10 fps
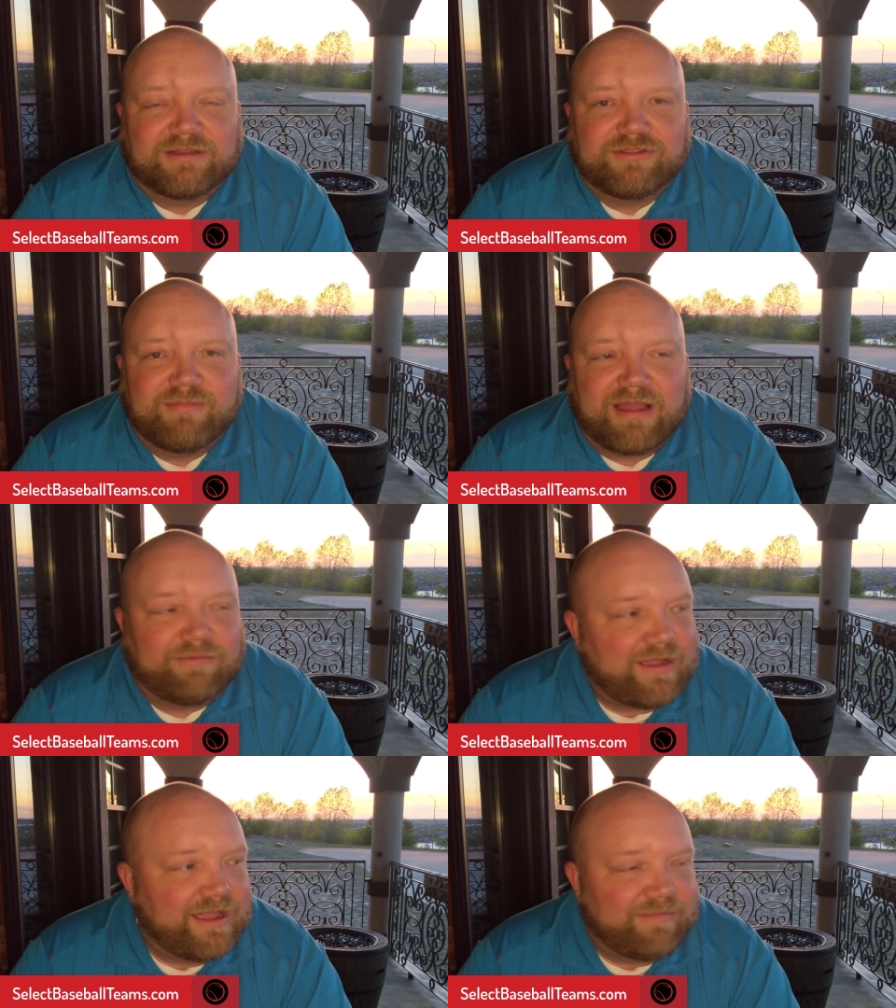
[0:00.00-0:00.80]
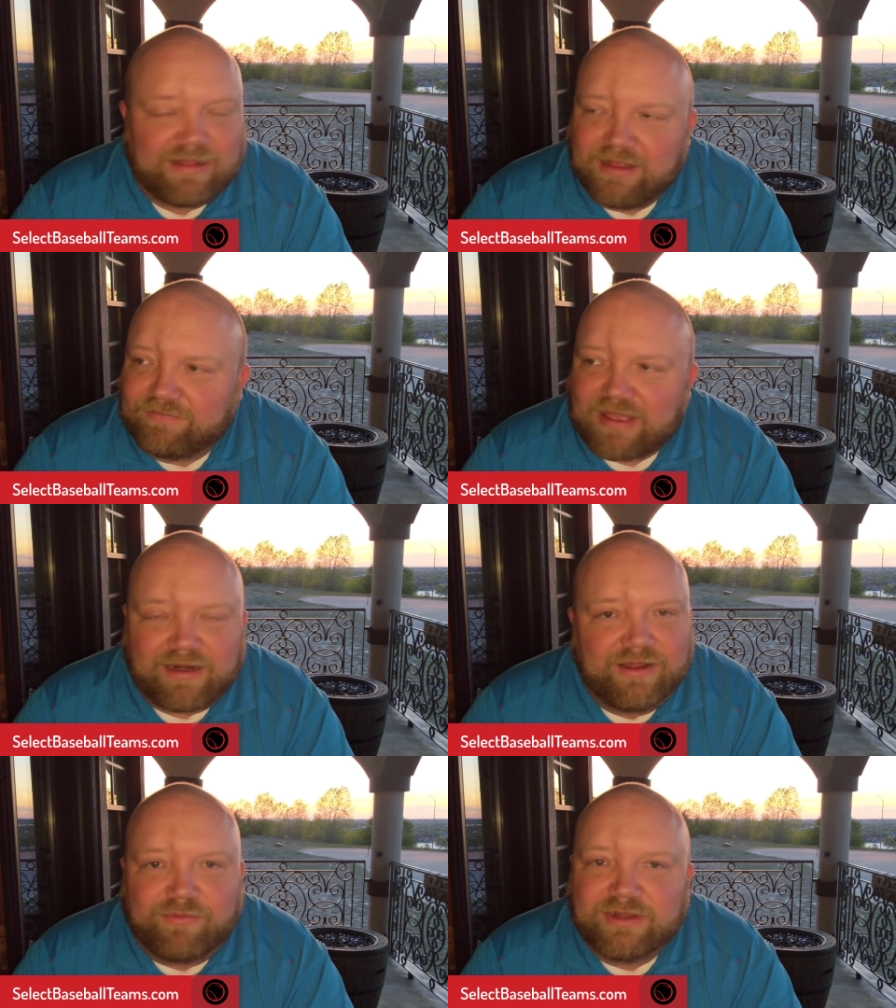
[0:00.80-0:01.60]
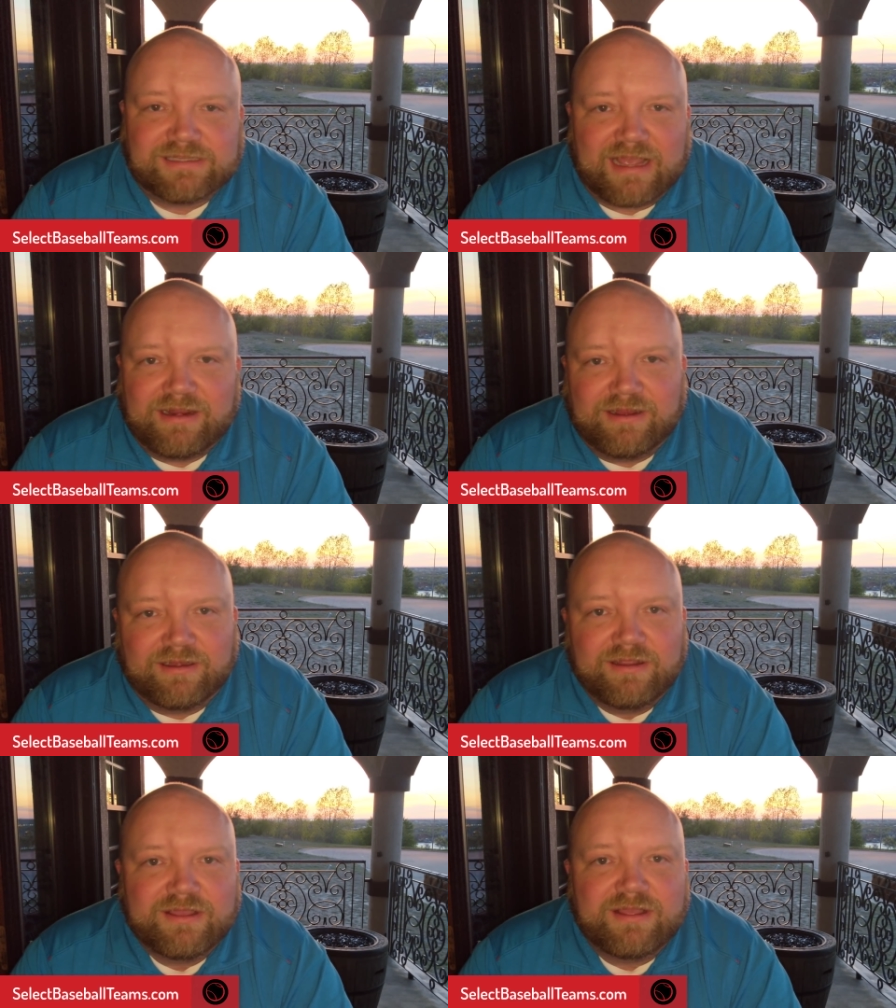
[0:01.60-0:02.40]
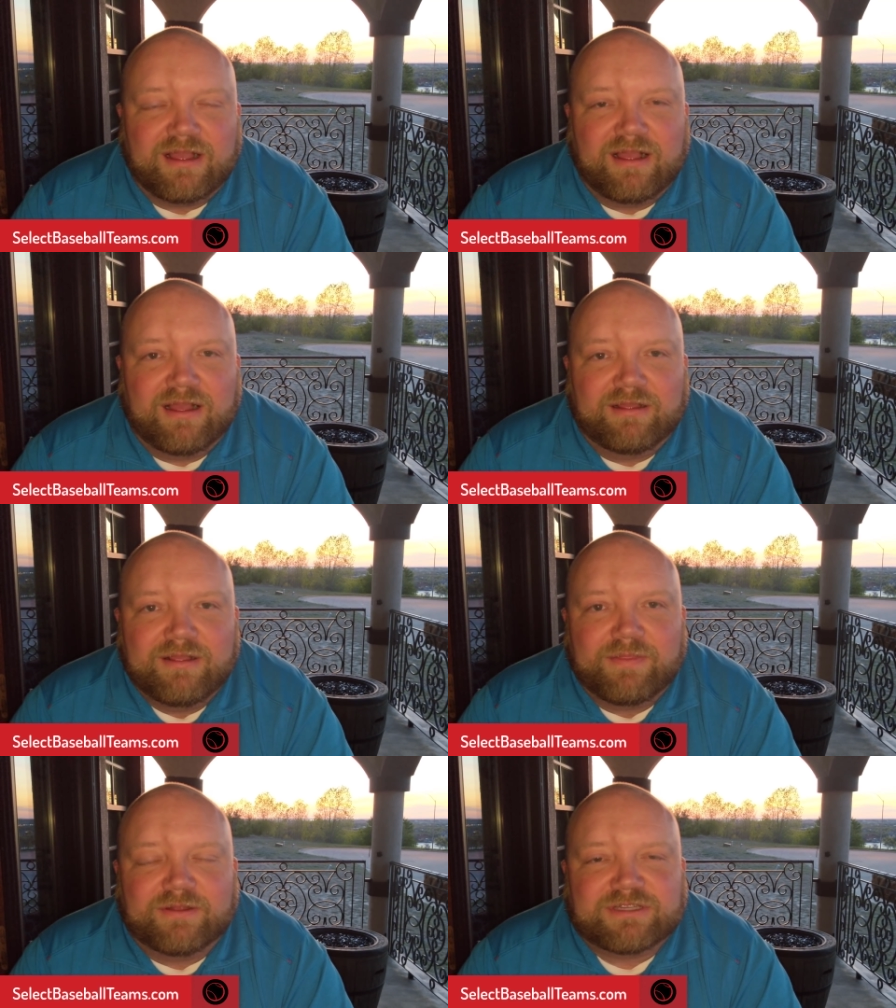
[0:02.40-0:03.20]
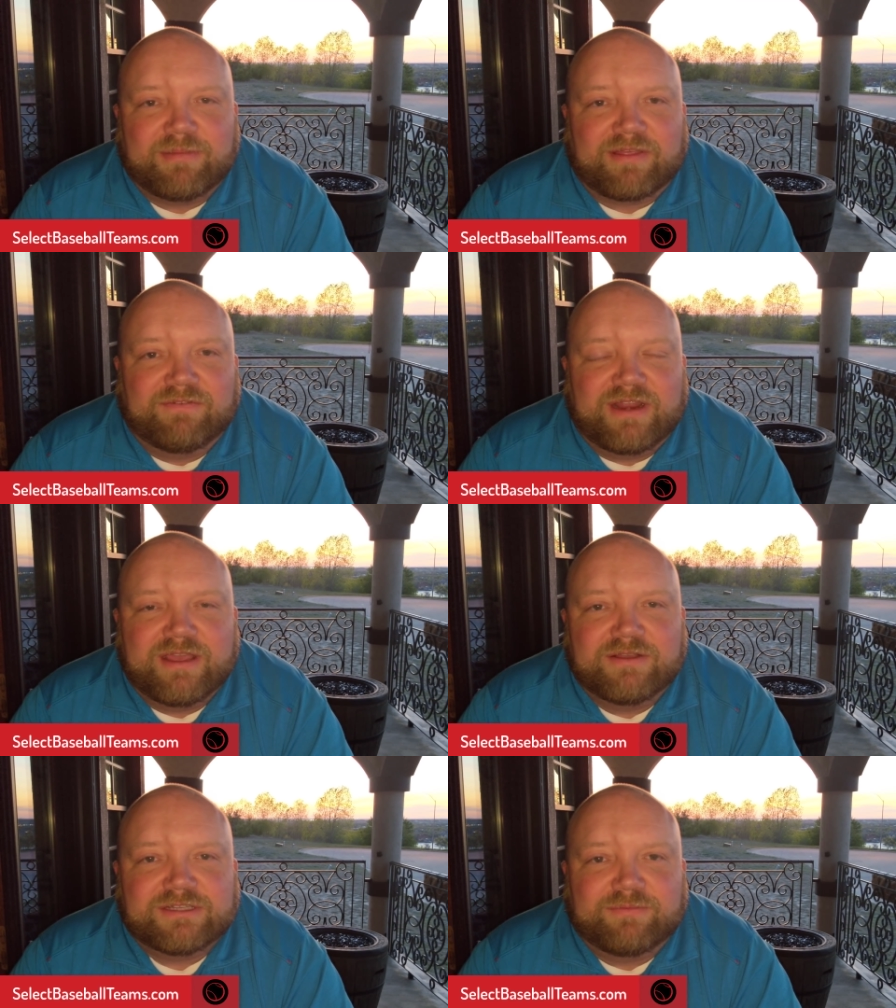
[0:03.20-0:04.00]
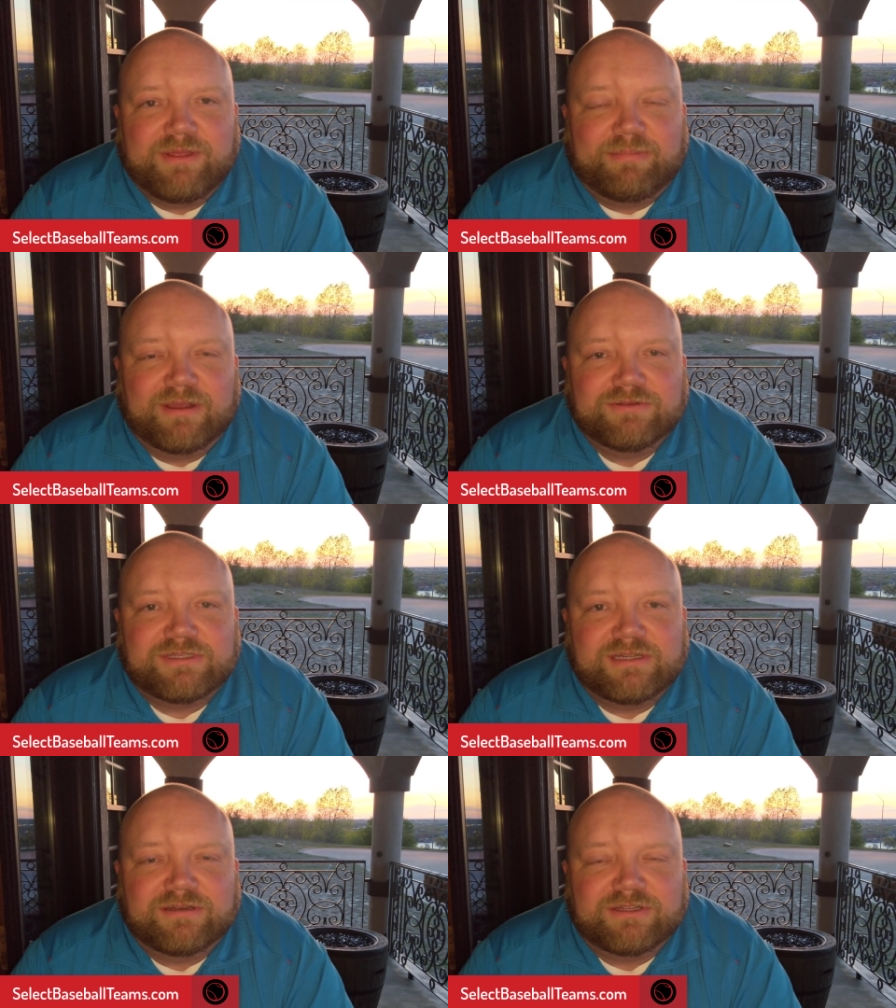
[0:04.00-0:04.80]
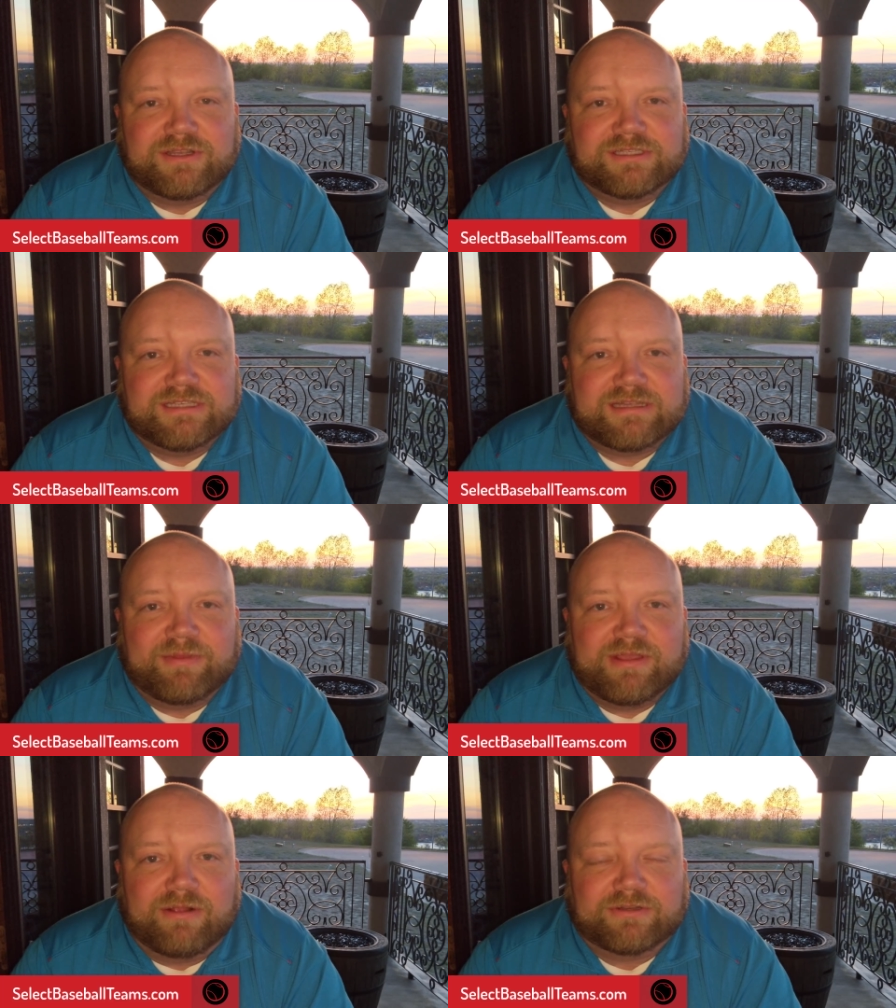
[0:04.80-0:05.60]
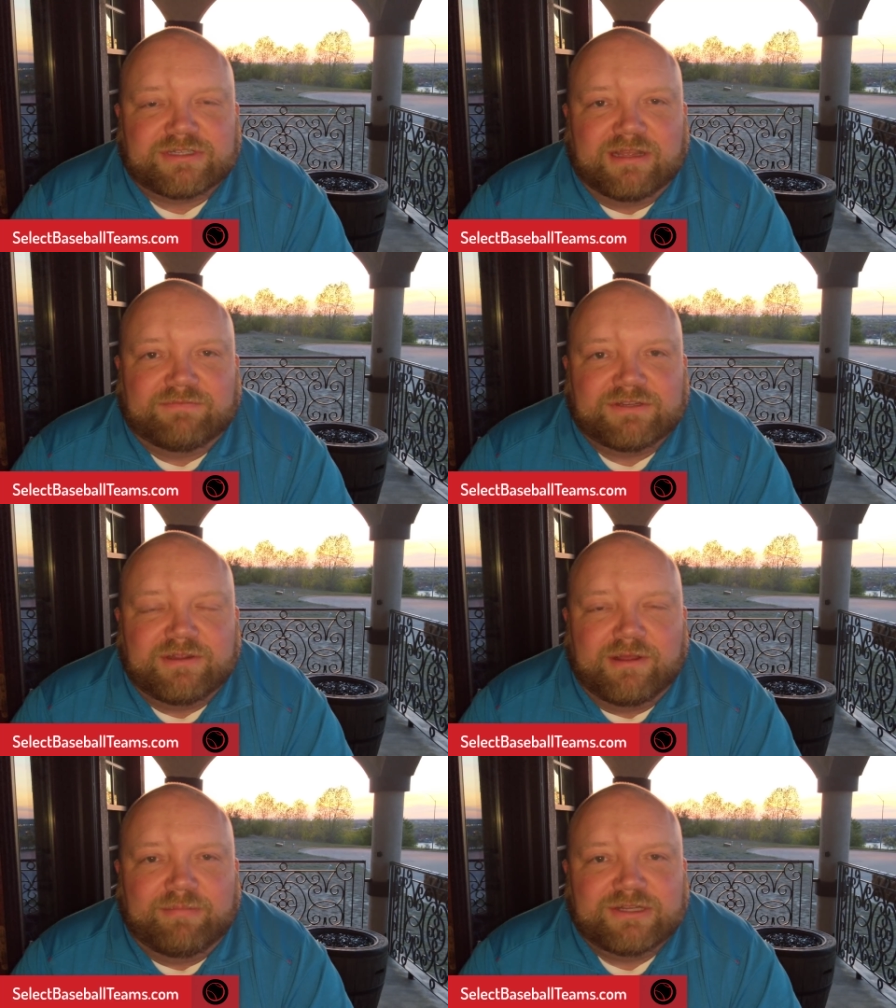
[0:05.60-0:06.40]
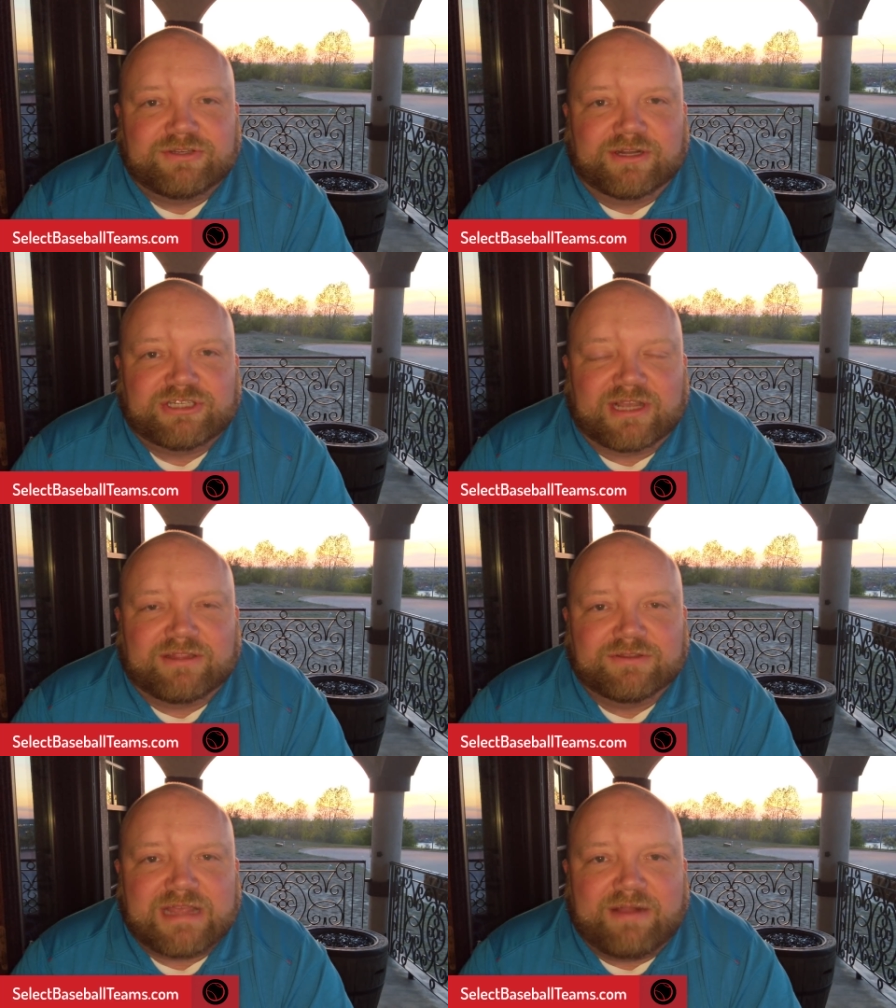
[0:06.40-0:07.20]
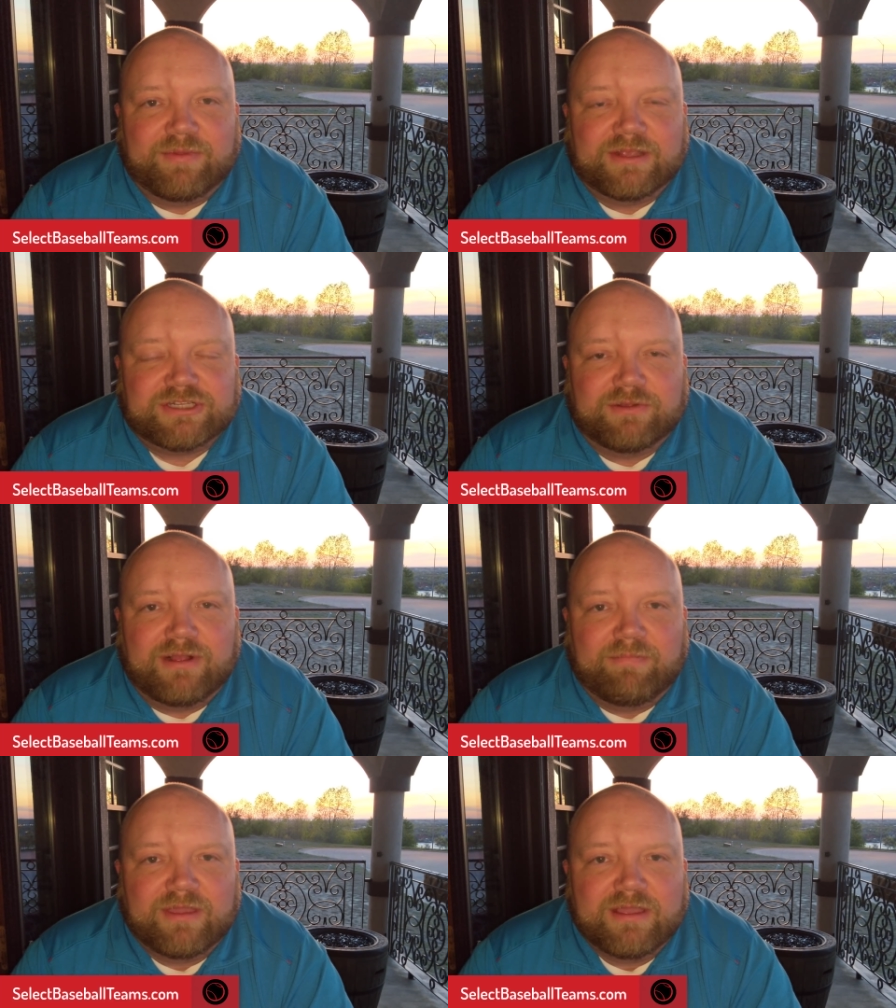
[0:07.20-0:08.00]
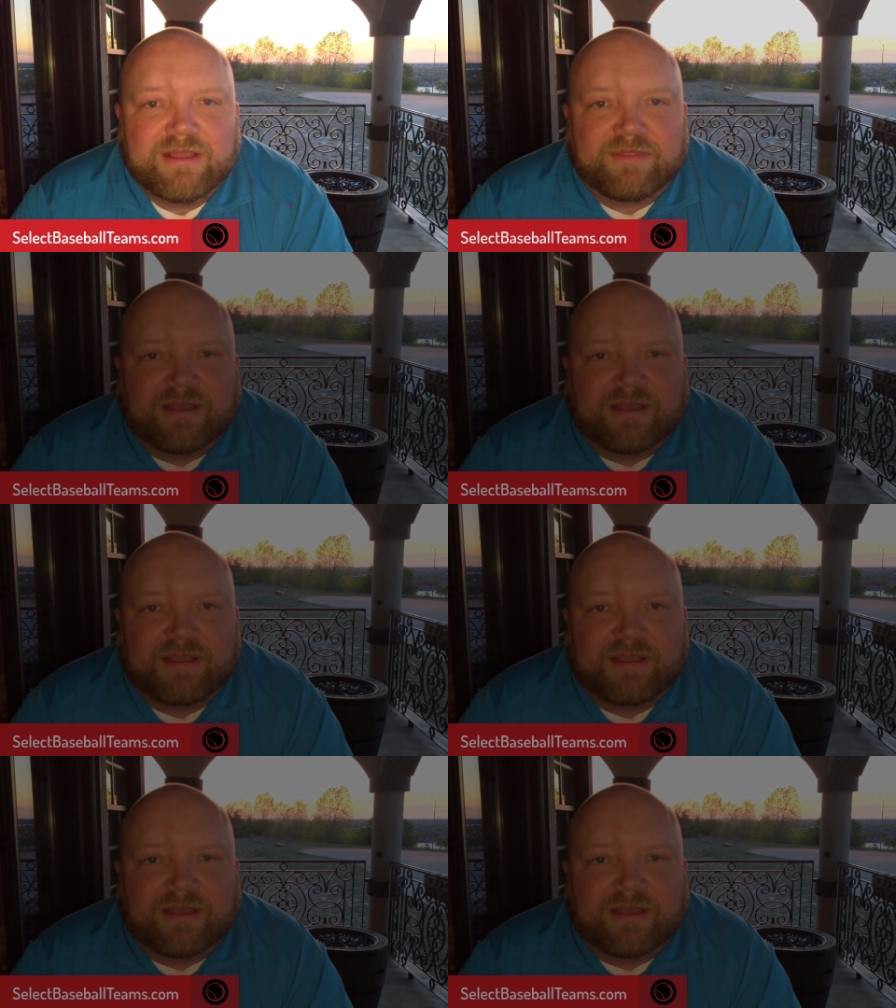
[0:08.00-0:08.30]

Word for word: my right, my left, I don't know, one side here. Uh, there's some other videos that we post here. You can see some of the older stuff. You know, be sure to check those out when they show up. Thanks a